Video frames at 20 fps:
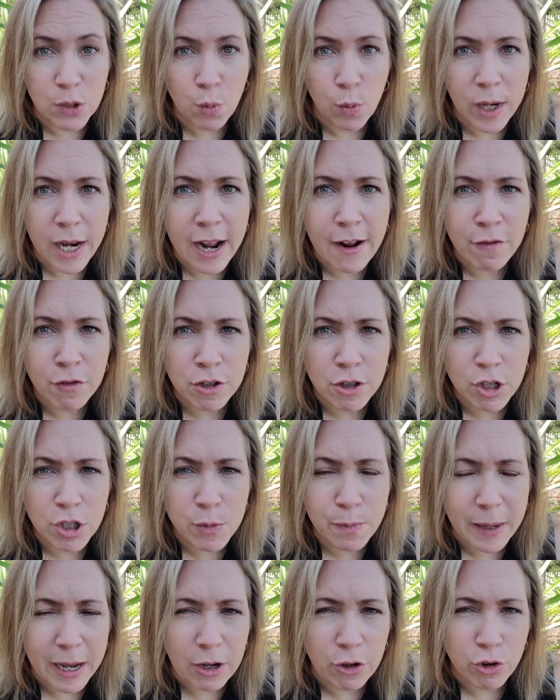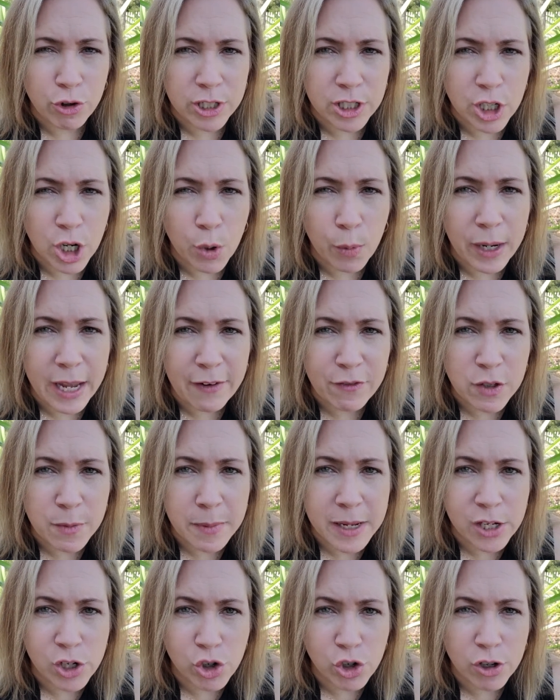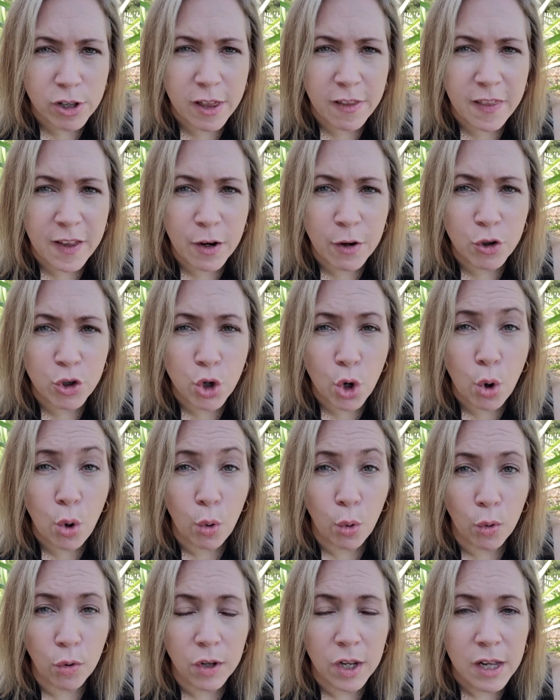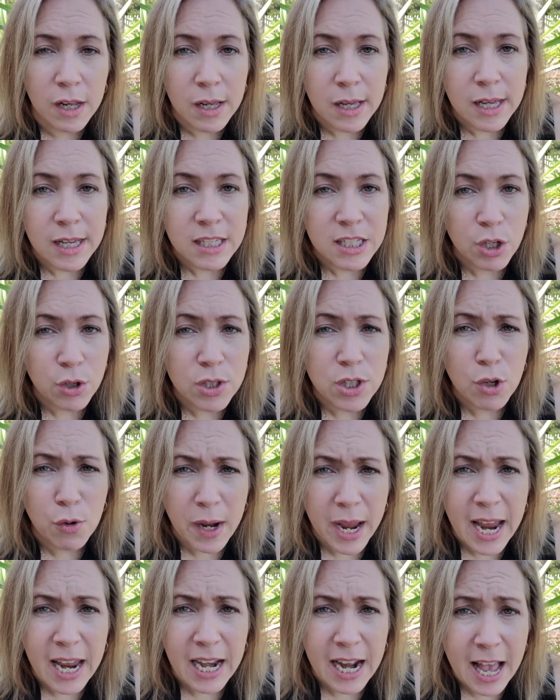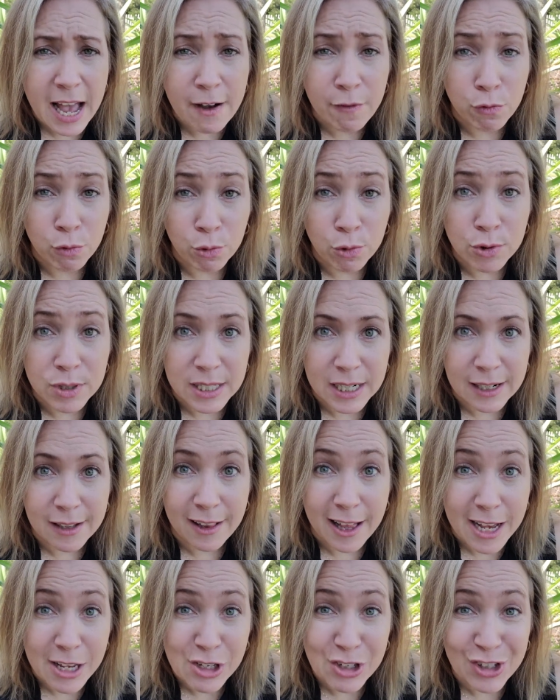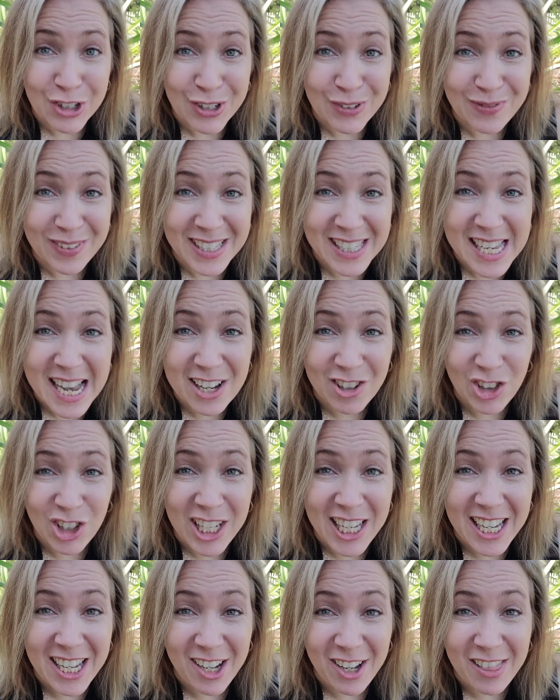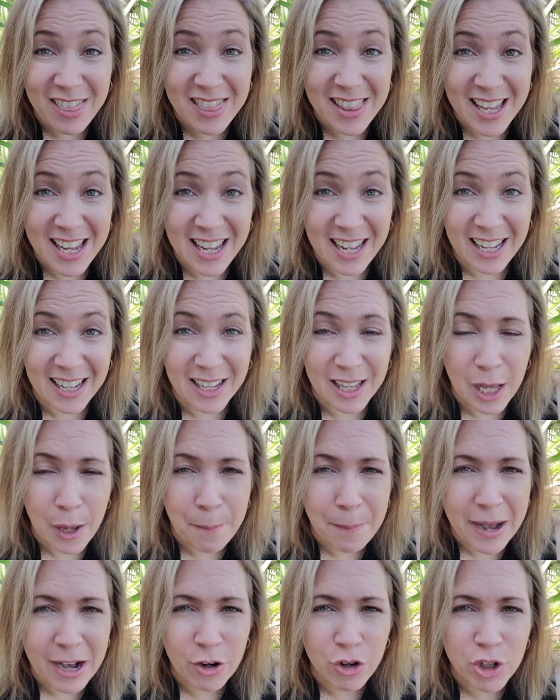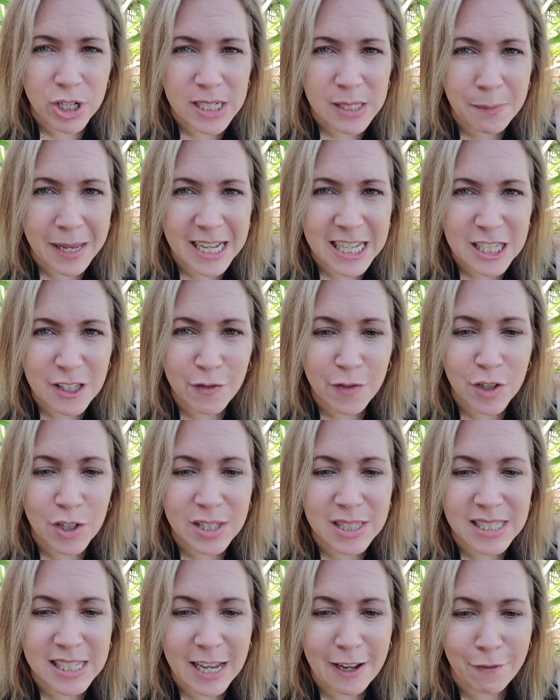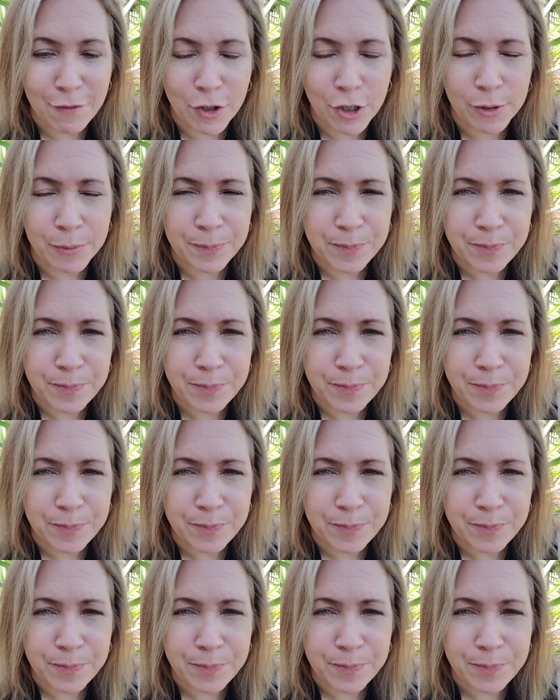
Whatever those boundaries are, we have to make sure that they're told. So it's okay to have rules in a classroom. It's actually a good thing. Boundaries make us feel safer.